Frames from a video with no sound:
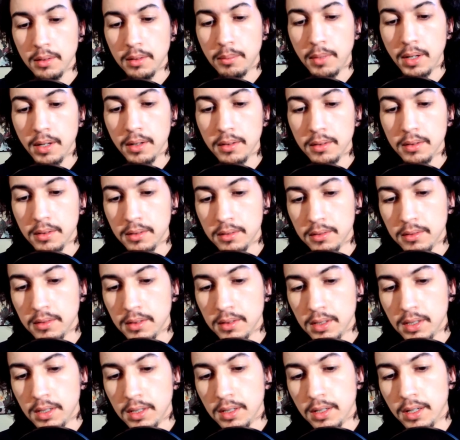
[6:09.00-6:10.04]
model.
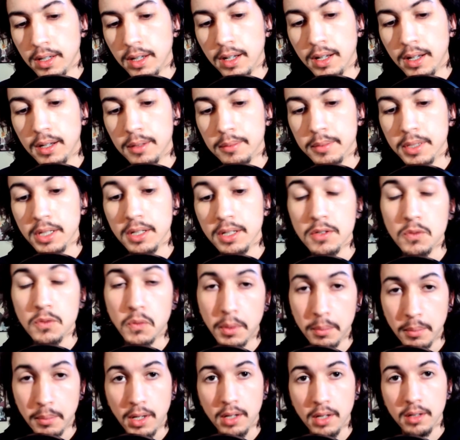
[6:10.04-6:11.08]
There is
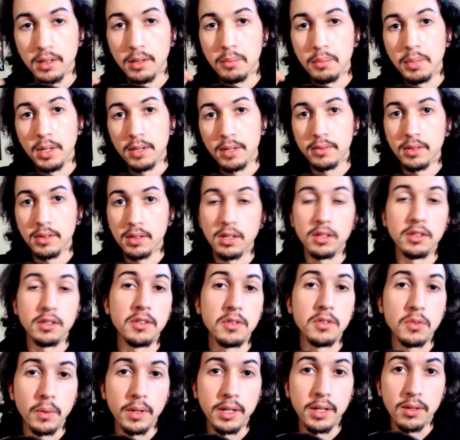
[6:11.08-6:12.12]
one model above it called the
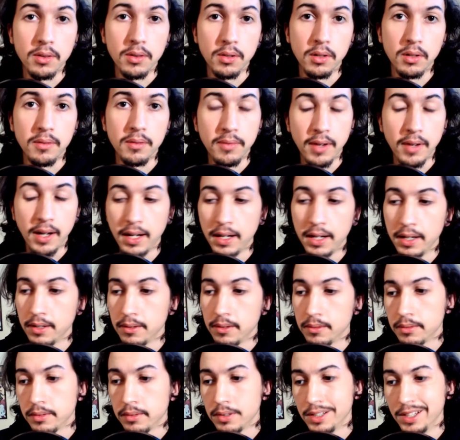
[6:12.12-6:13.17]
2035.
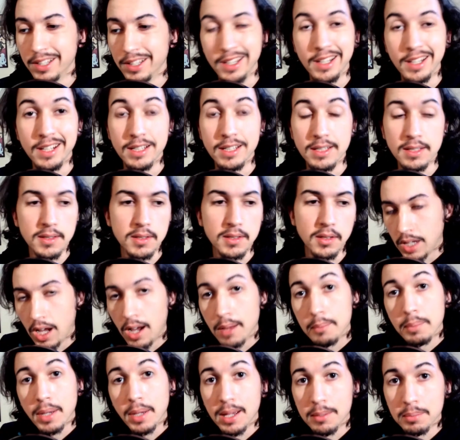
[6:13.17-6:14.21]
It is, on
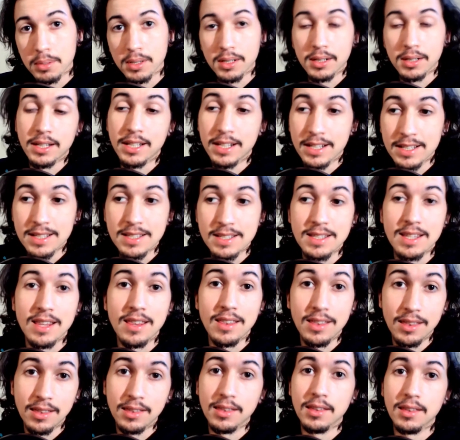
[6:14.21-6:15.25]
paper, it is
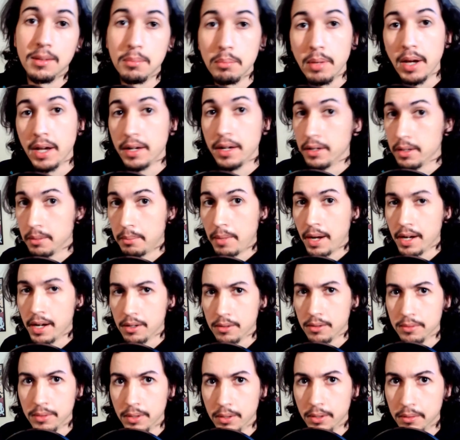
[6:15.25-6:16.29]
the better
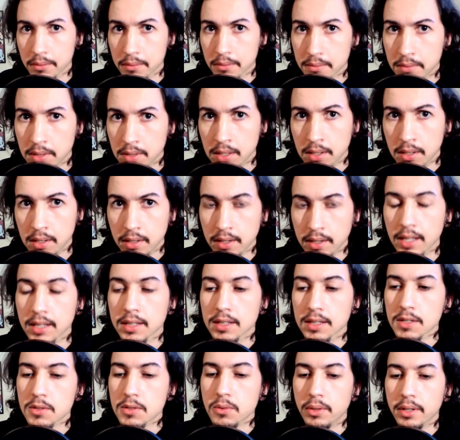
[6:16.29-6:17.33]
microphone than
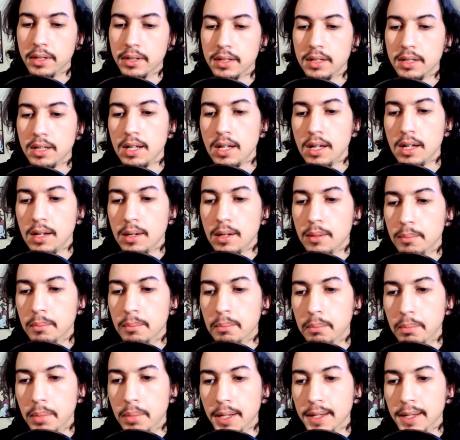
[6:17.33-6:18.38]
this one,
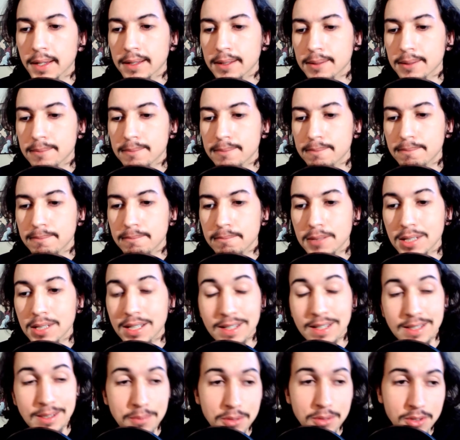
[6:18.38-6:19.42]
but
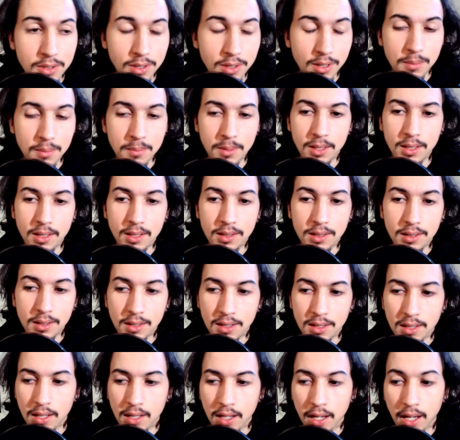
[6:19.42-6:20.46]
because I'm streaming
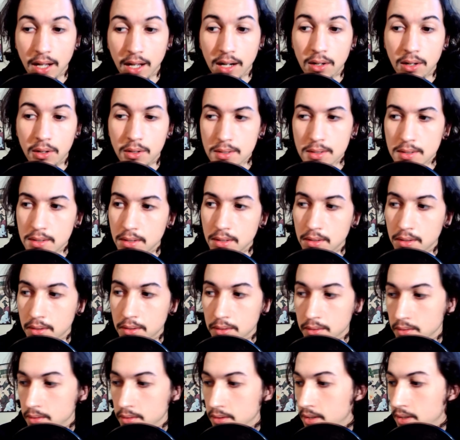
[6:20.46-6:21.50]
and
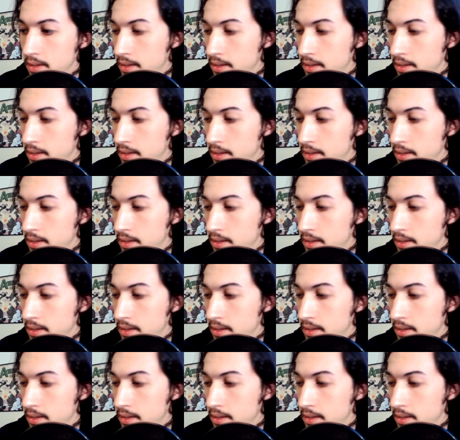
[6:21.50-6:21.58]
also